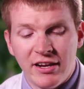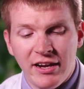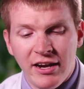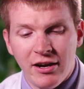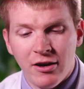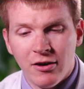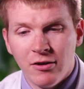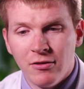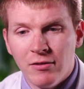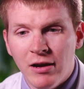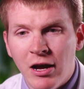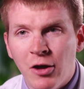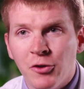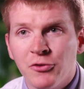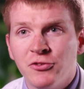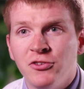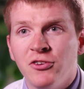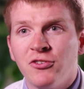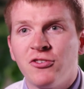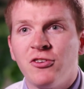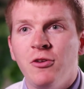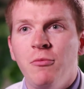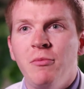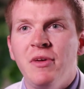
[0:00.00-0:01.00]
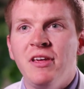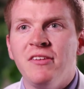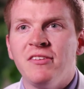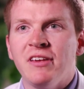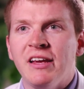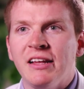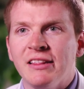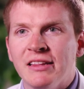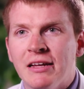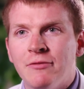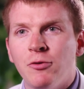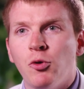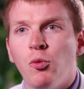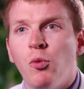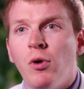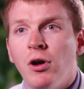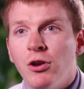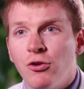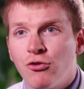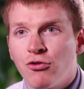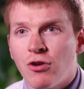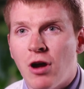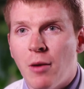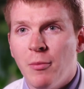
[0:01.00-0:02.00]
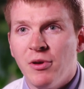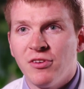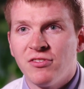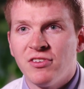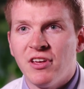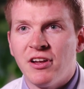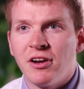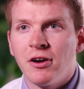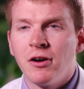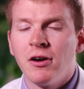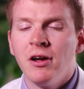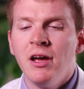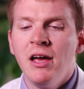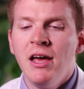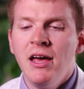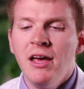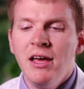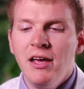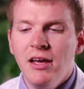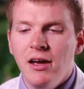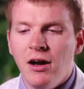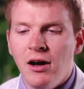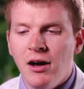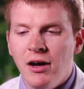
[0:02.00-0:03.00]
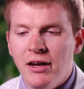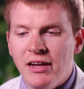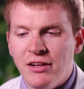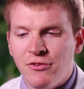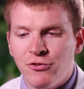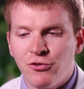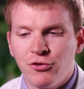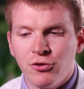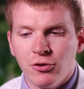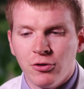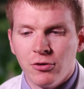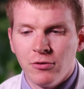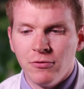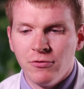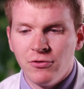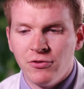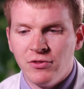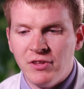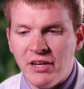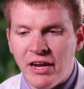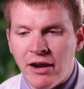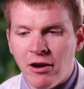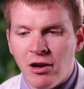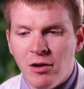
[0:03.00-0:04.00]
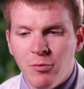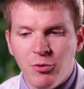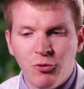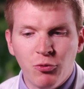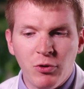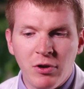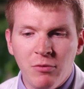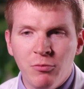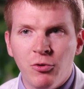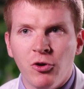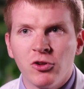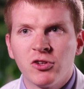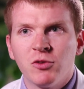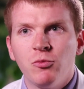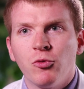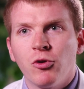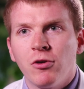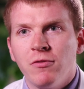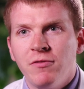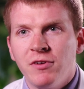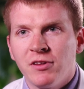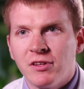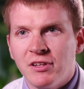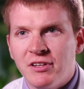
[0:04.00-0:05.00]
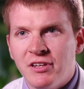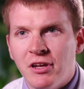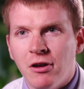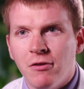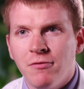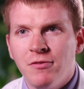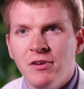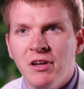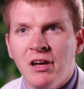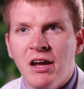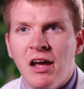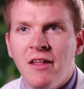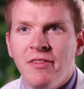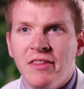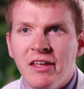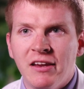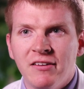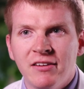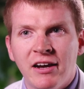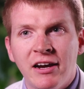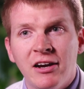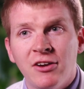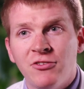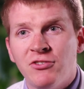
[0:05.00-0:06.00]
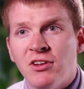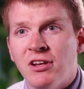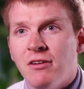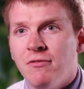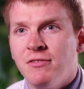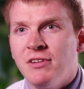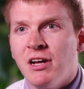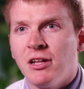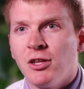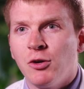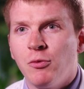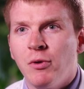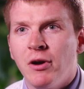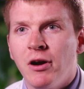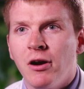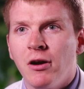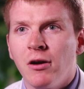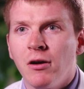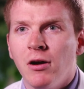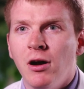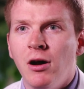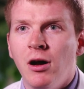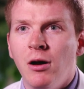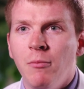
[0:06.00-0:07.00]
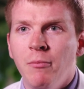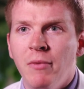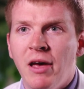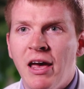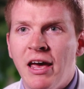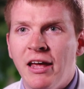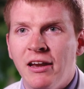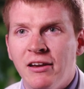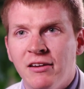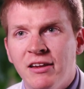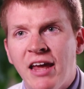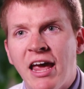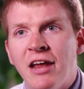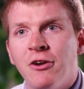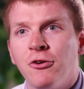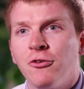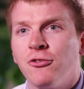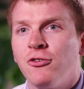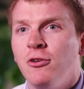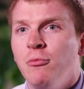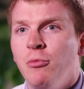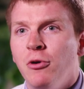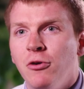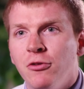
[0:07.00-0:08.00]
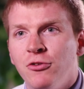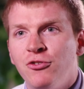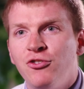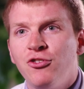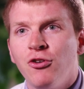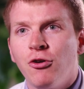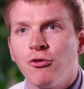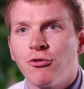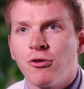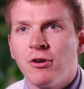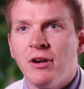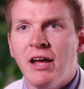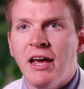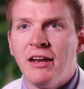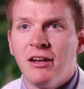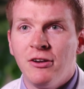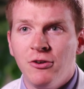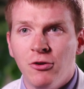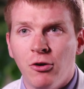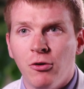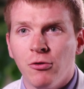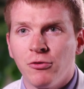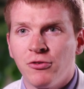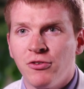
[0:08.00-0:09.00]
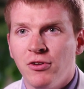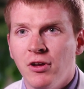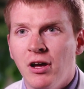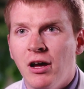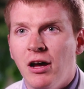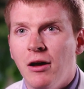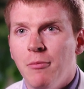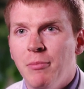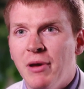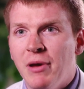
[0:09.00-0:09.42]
Care Health System is a level one trauma center. Uh, it serves the area between Baltimore and Philadelphia and the entire state of Delaware um, and caters to both children and adult uh,